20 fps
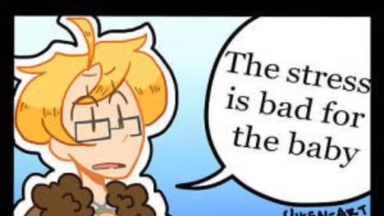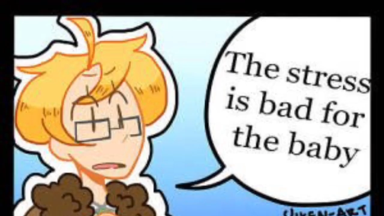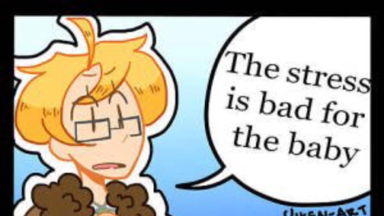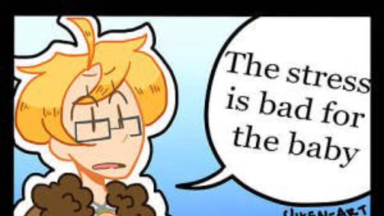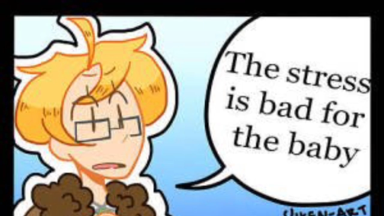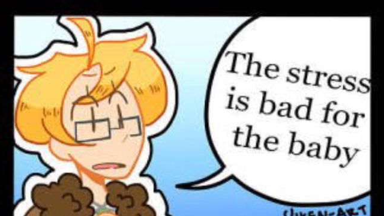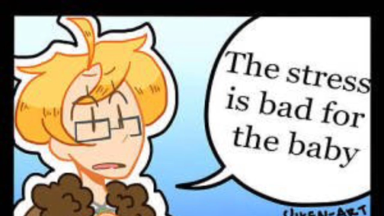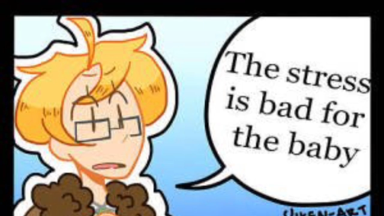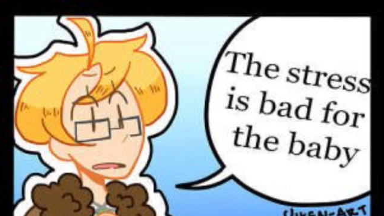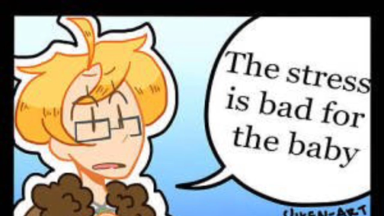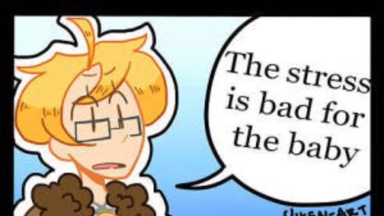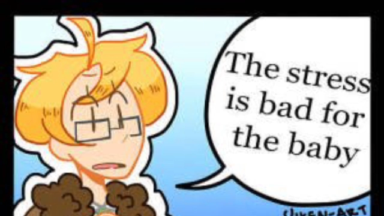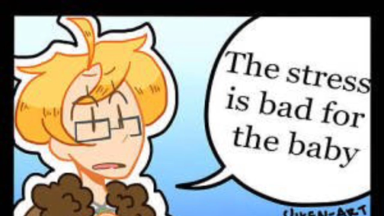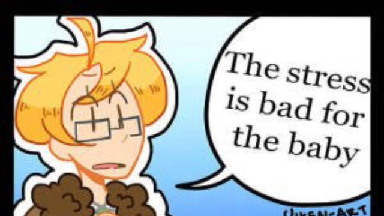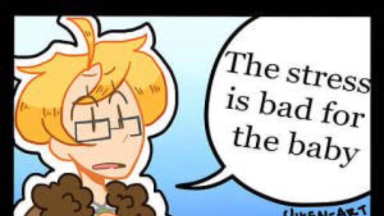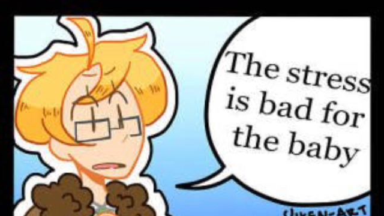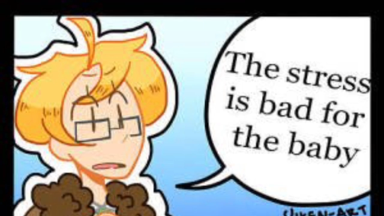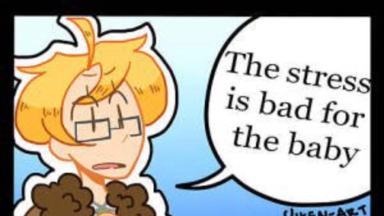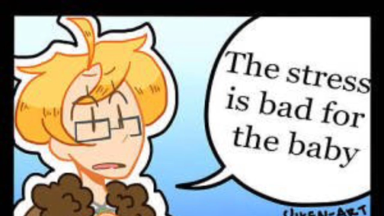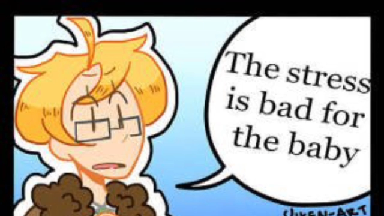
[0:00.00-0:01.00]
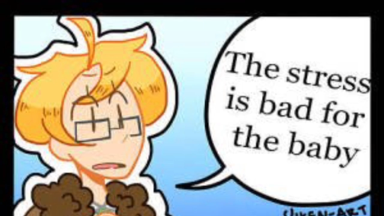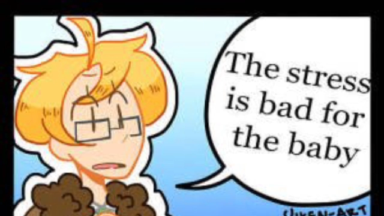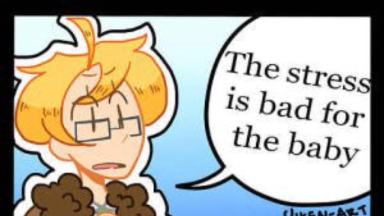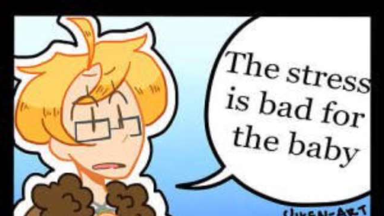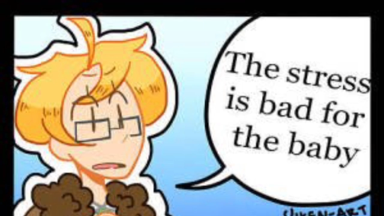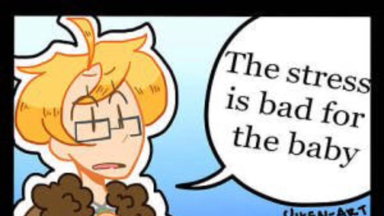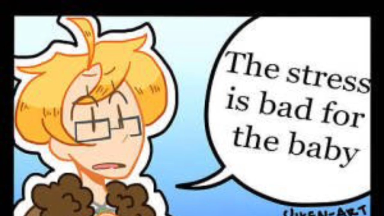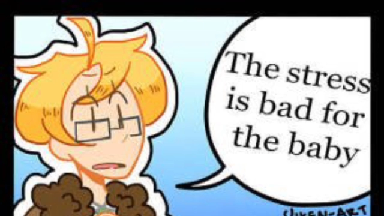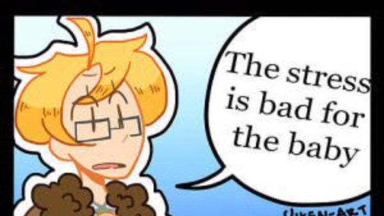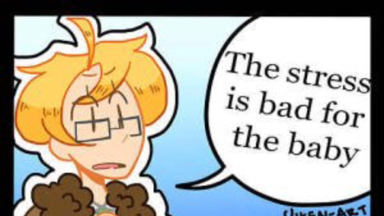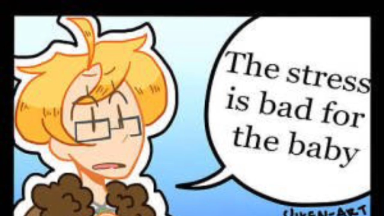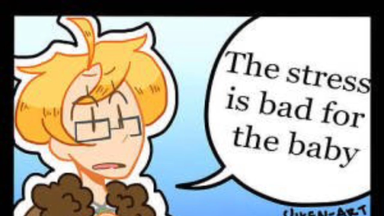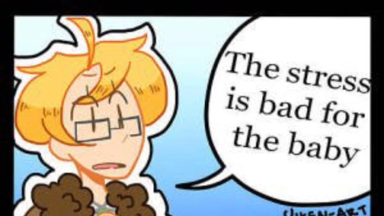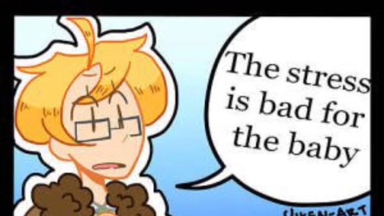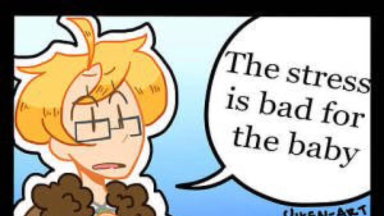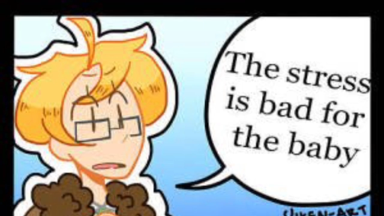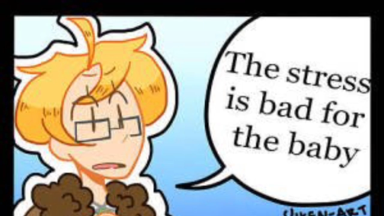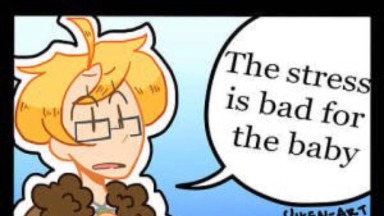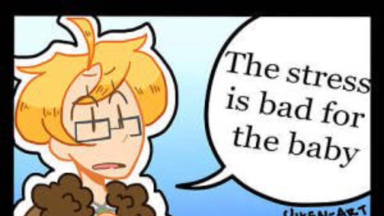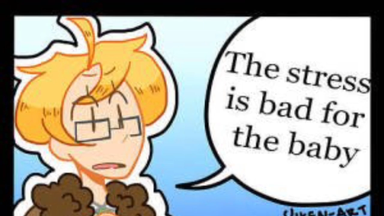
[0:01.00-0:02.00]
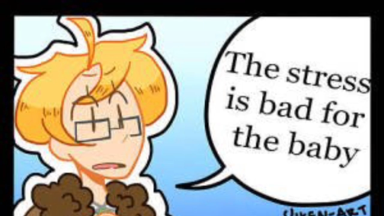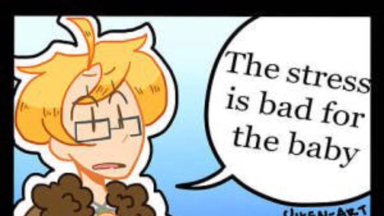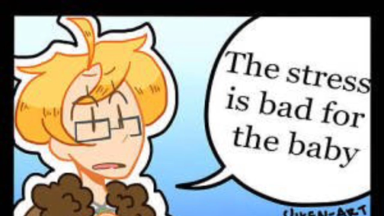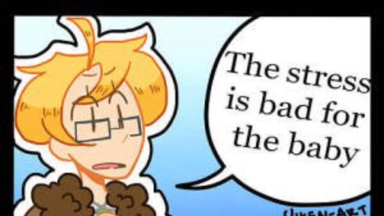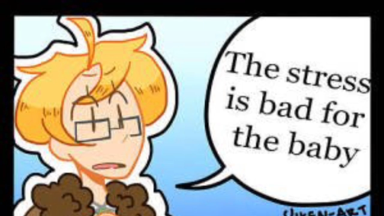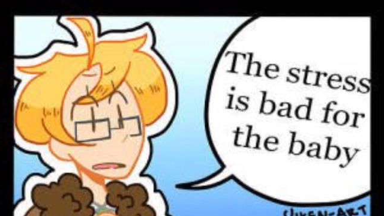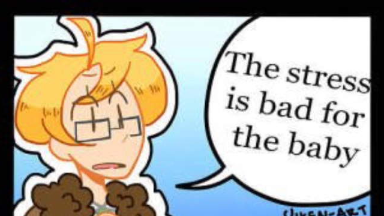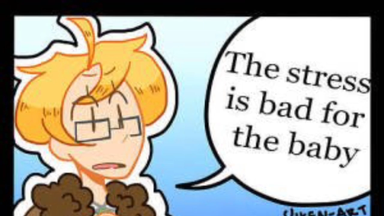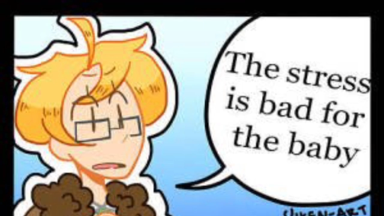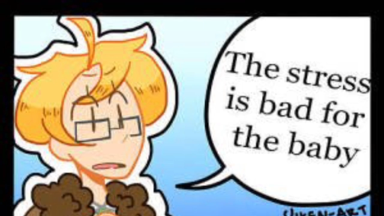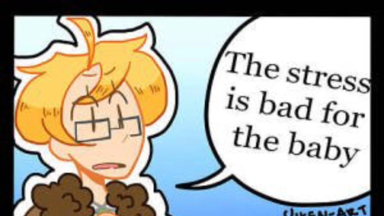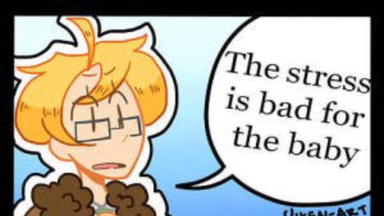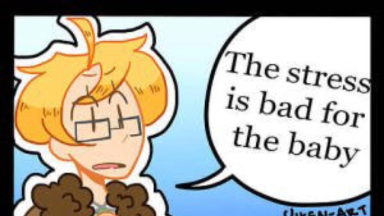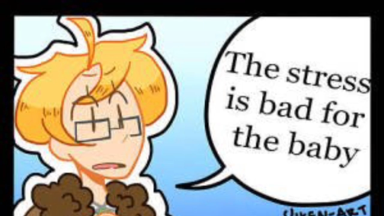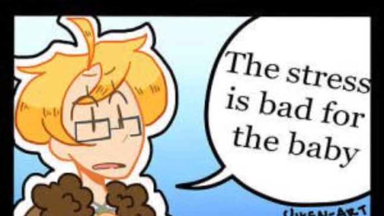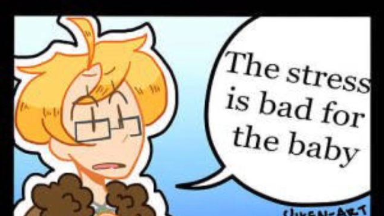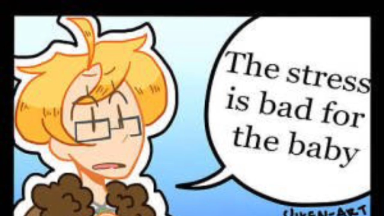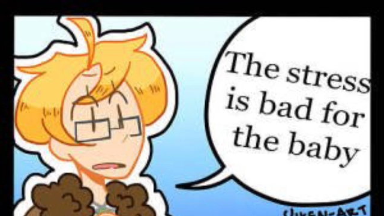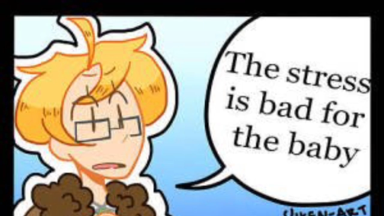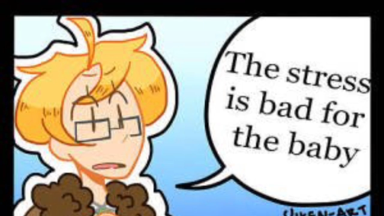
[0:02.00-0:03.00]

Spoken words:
No face is visible, so there are no lips to read.